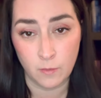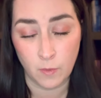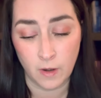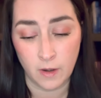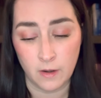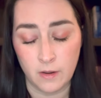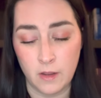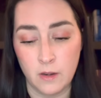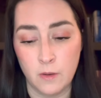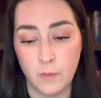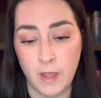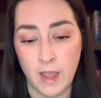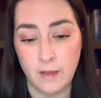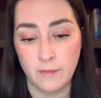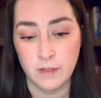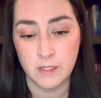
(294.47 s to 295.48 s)
where, you know, we
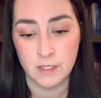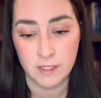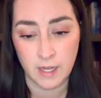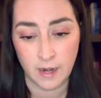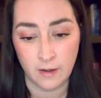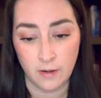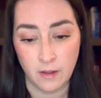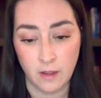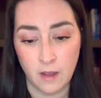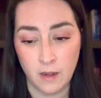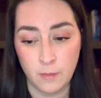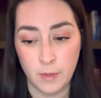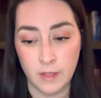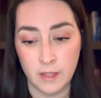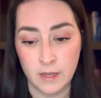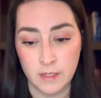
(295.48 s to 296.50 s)
have this entire
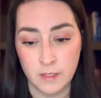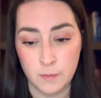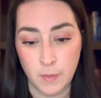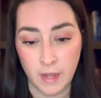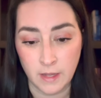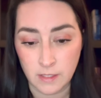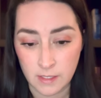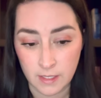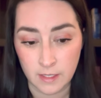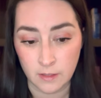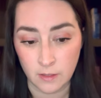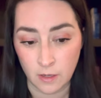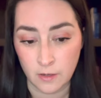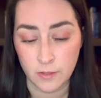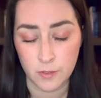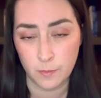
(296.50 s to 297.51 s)
economy that is based in
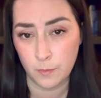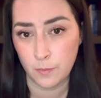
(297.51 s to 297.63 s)
large